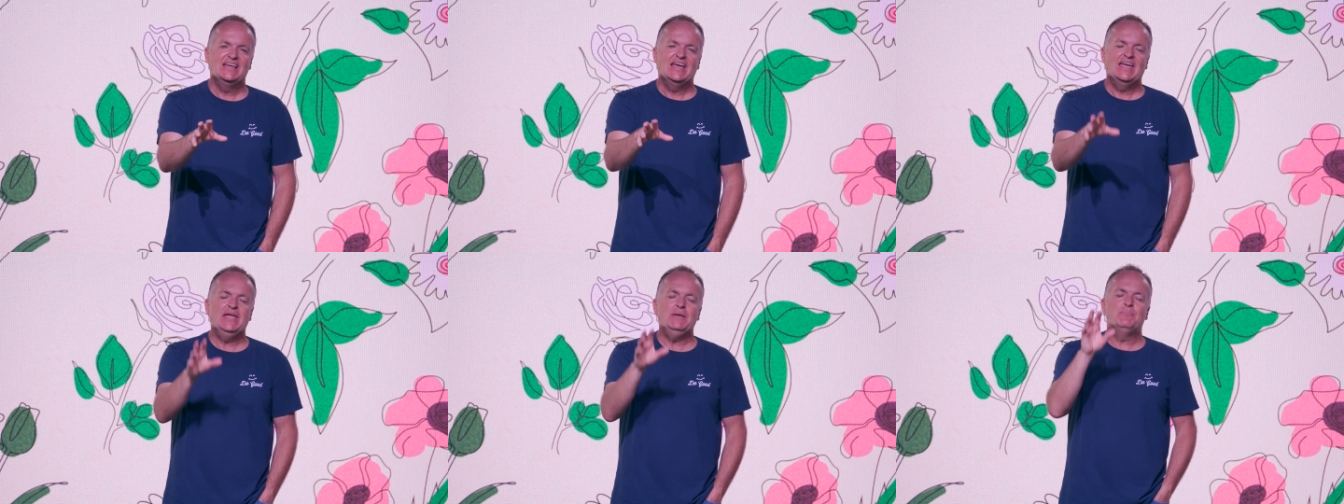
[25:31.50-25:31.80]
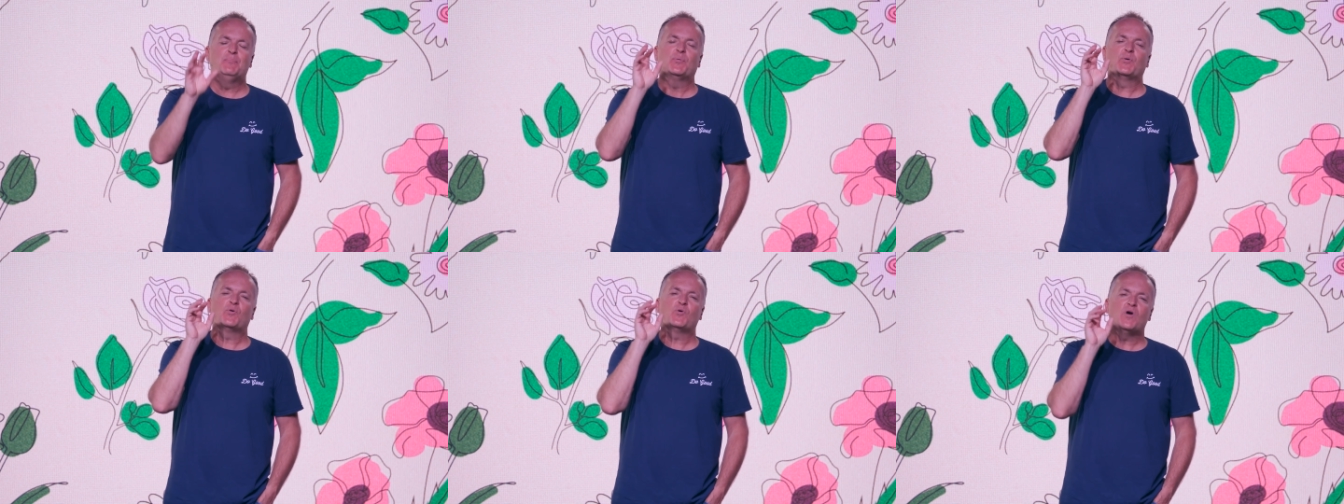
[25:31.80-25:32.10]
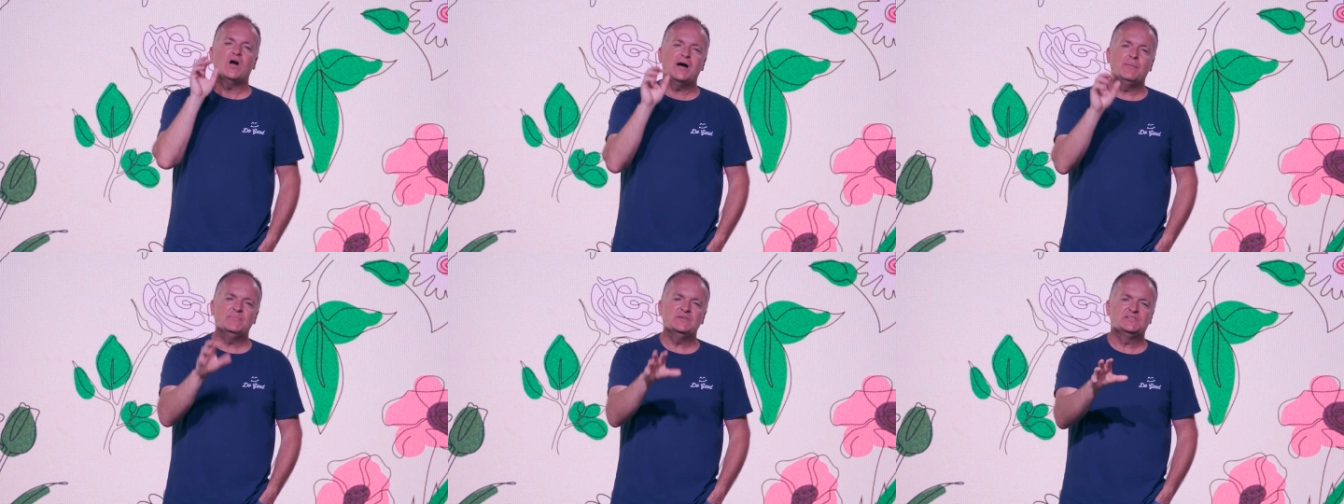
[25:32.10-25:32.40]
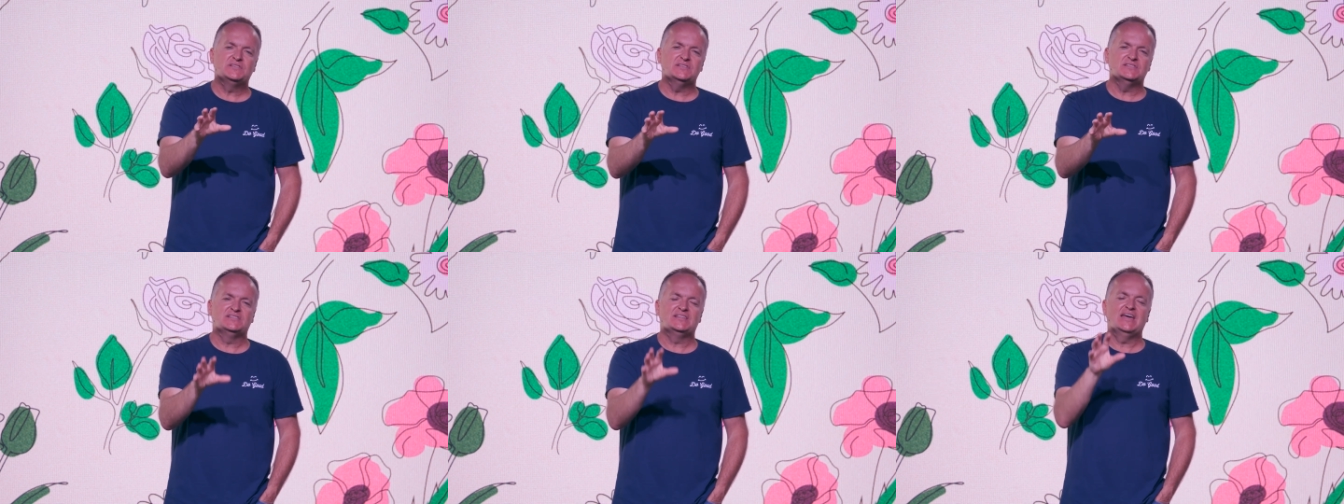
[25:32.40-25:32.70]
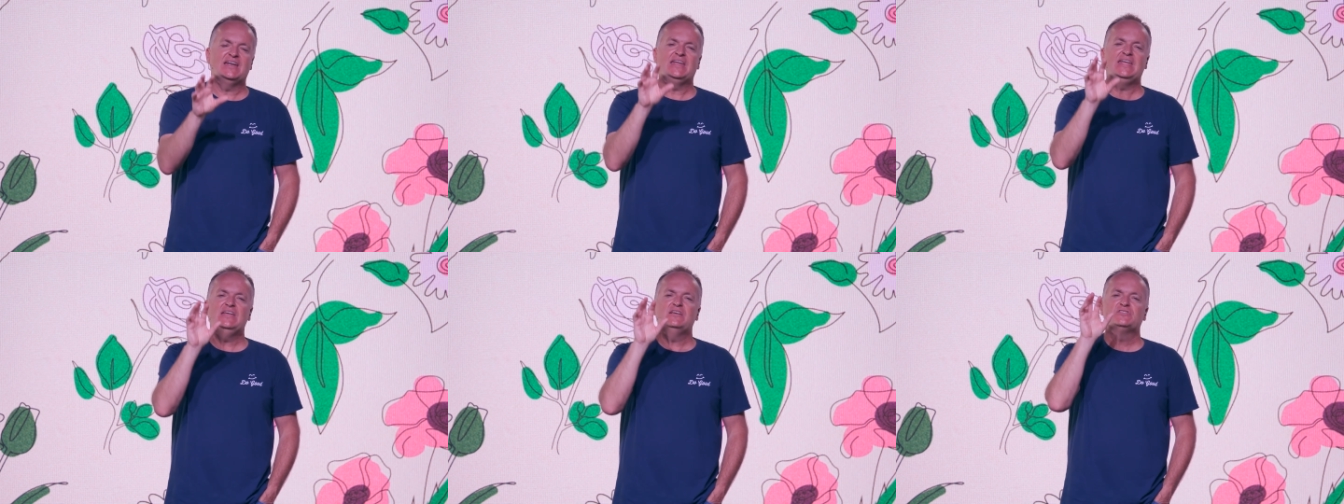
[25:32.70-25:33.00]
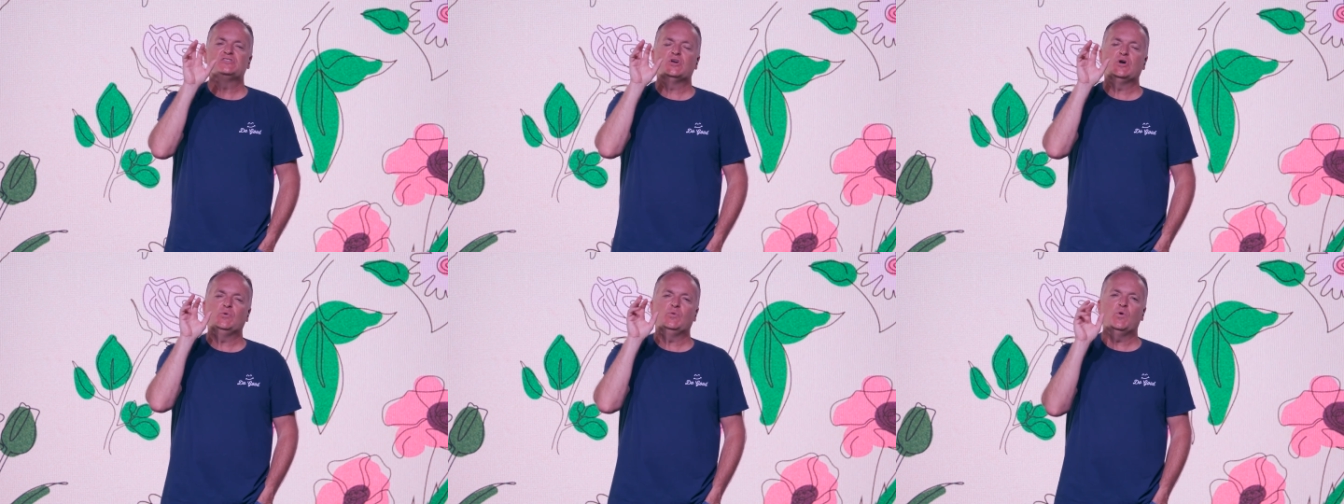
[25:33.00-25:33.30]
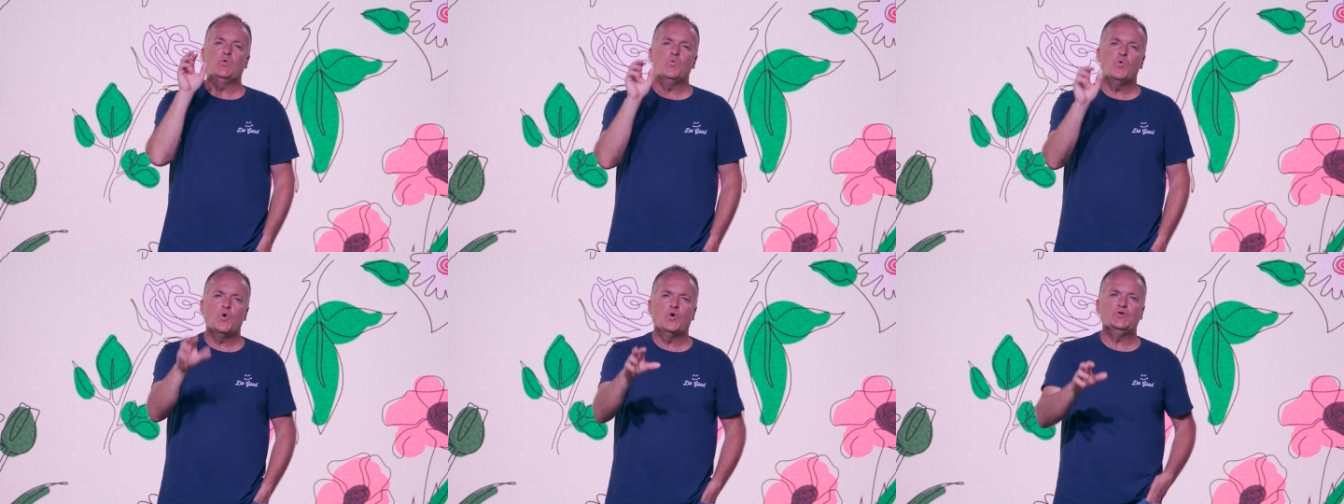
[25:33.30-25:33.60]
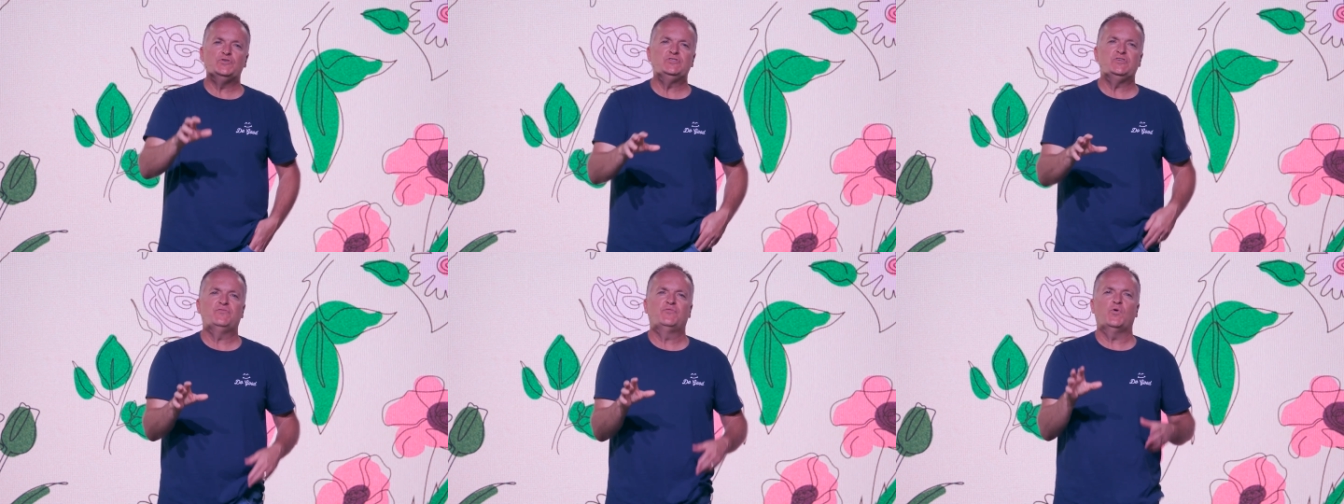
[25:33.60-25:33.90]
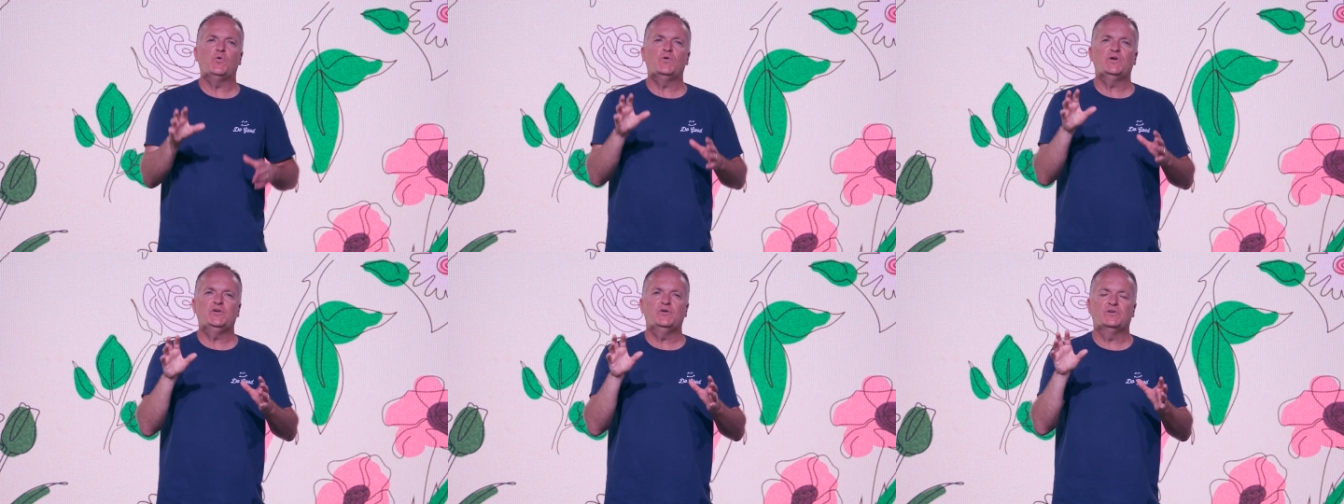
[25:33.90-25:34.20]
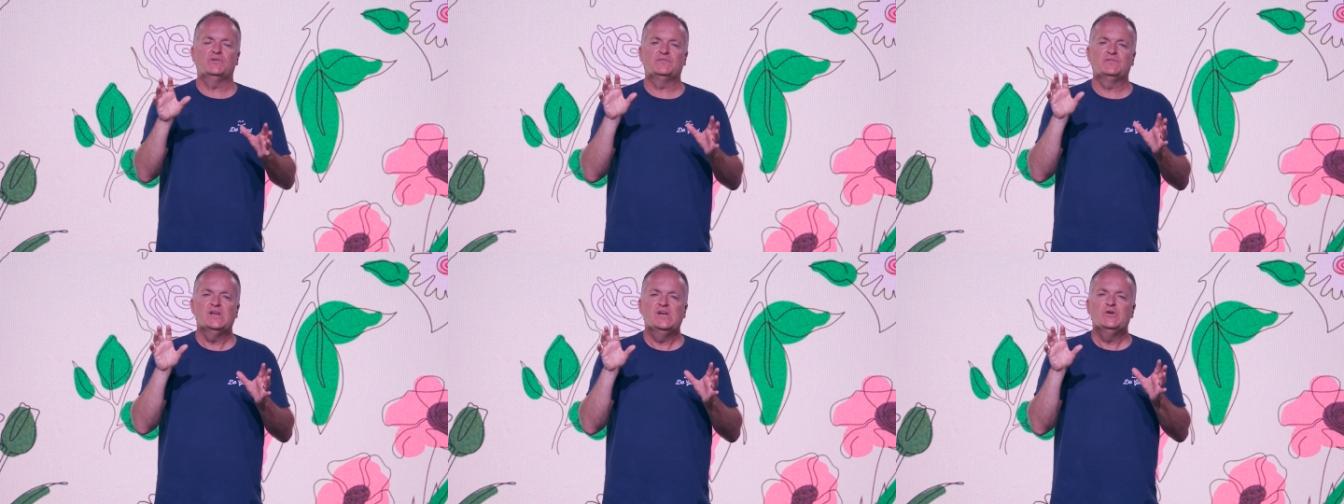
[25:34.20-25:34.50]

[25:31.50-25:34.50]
He promises that He is going to reward you for what you're,